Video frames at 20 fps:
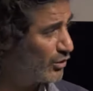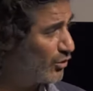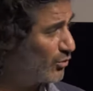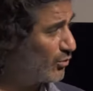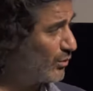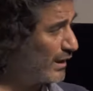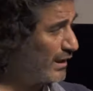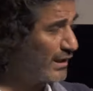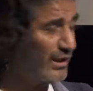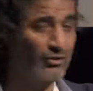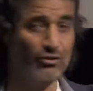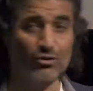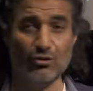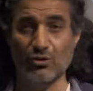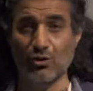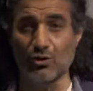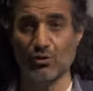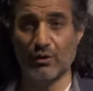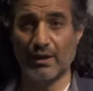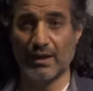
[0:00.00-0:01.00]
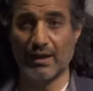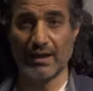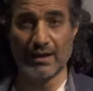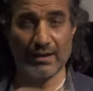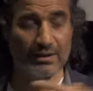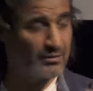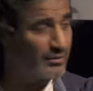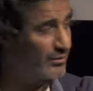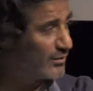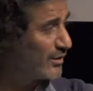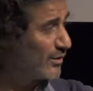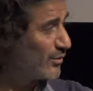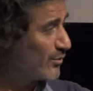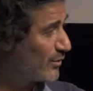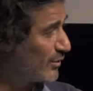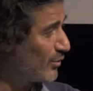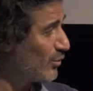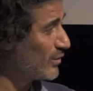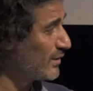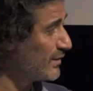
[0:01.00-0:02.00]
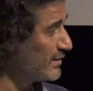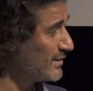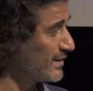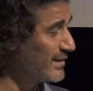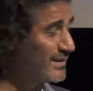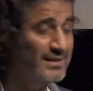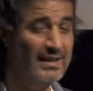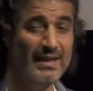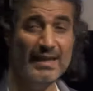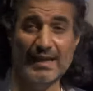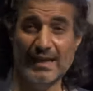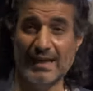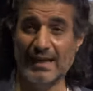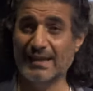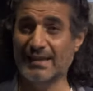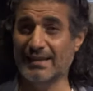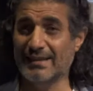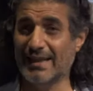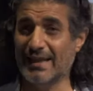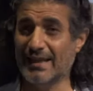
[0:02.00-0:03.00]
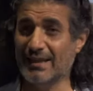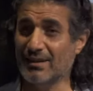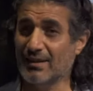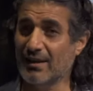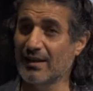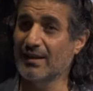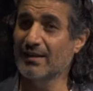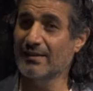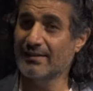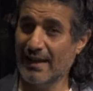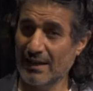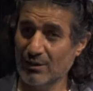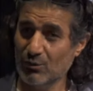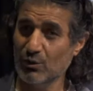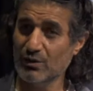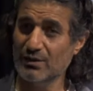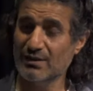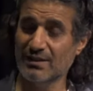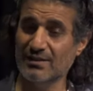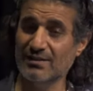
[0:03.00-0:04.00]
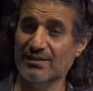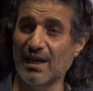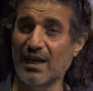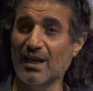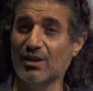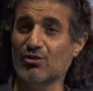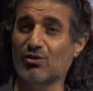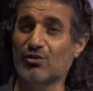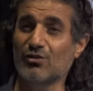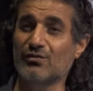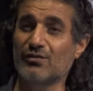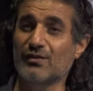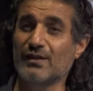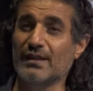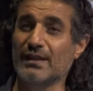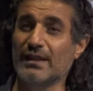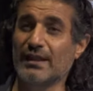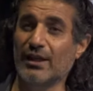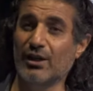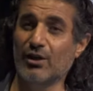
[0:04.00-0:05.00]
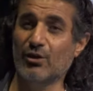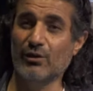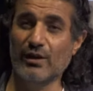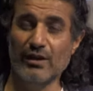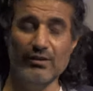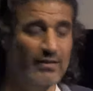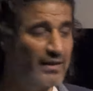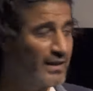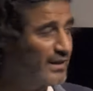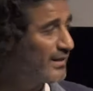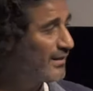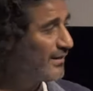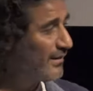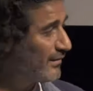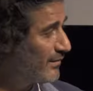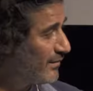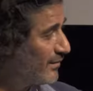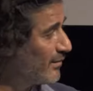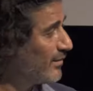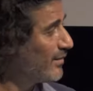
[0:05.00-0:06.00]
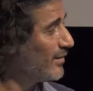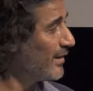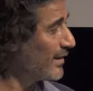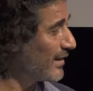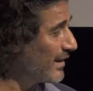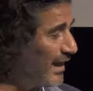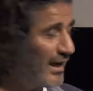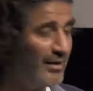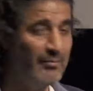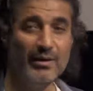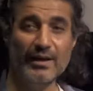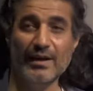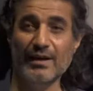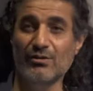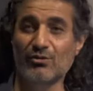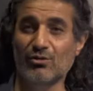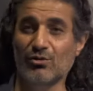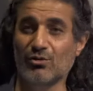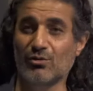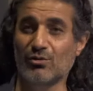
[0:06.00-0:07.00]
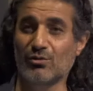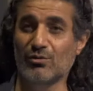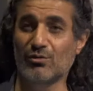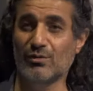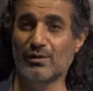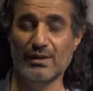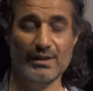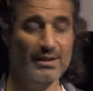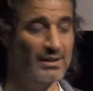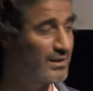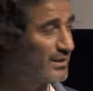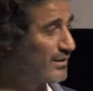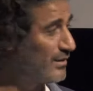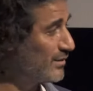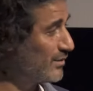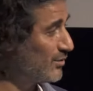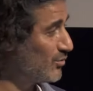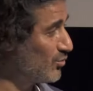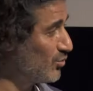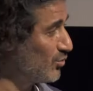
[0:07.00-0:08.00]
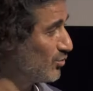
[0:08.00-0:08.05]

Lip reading: the rise of ISIS and the civil war in Iraq and still going on today also forced me to